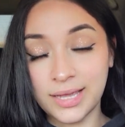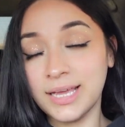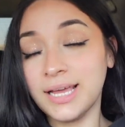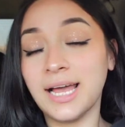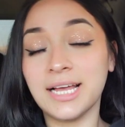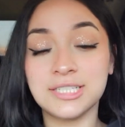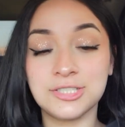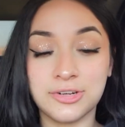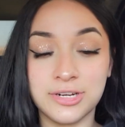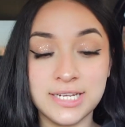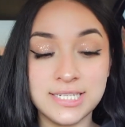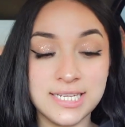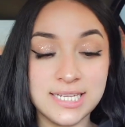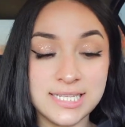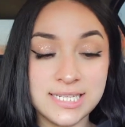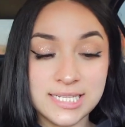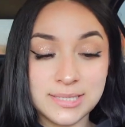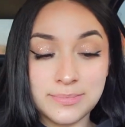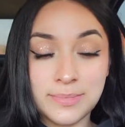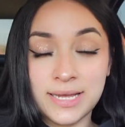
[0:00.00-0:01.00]
as crazy as
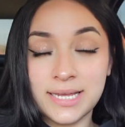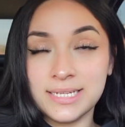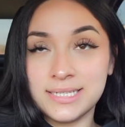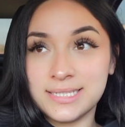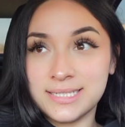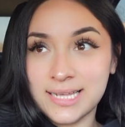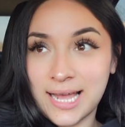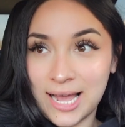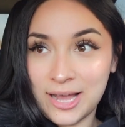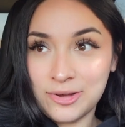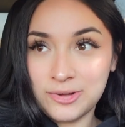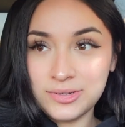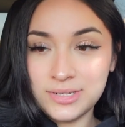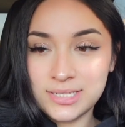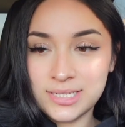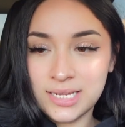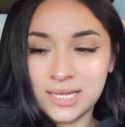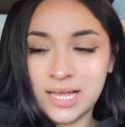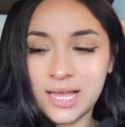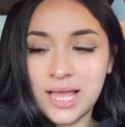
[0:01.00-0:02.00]
this might sound,
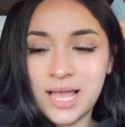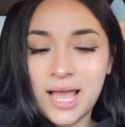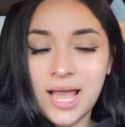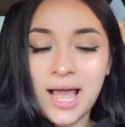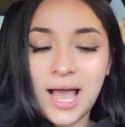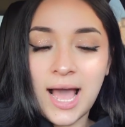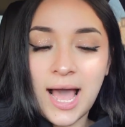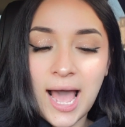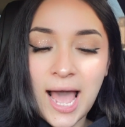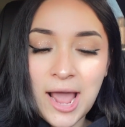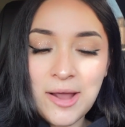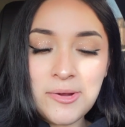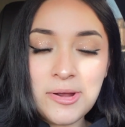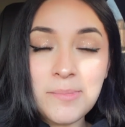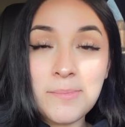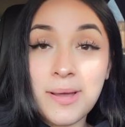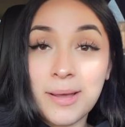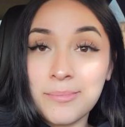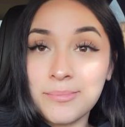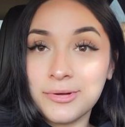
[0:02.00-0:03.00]
I
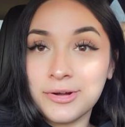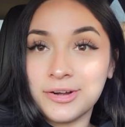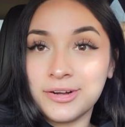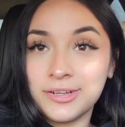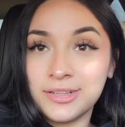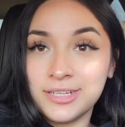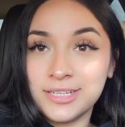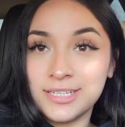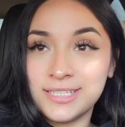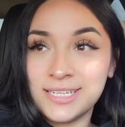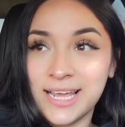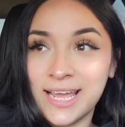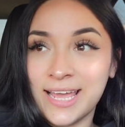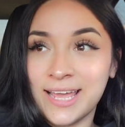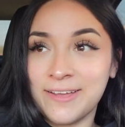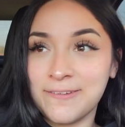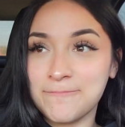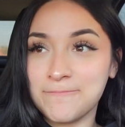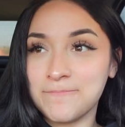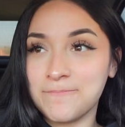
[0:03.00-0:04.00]
remember the
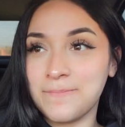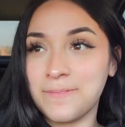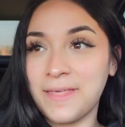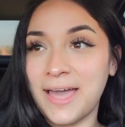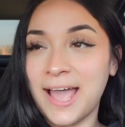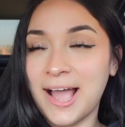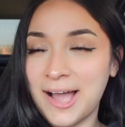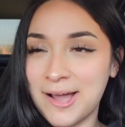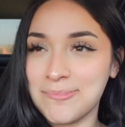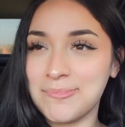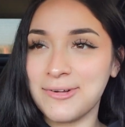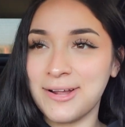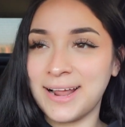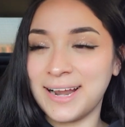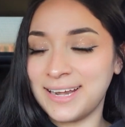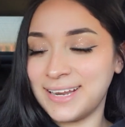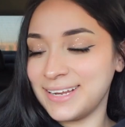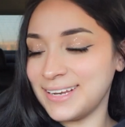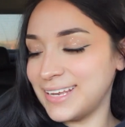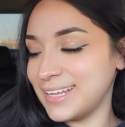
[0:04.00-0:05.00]
day I got
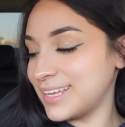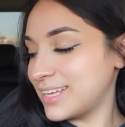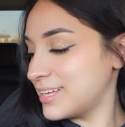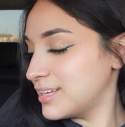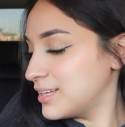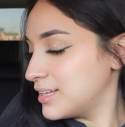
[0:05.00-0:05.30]
pregnant. Like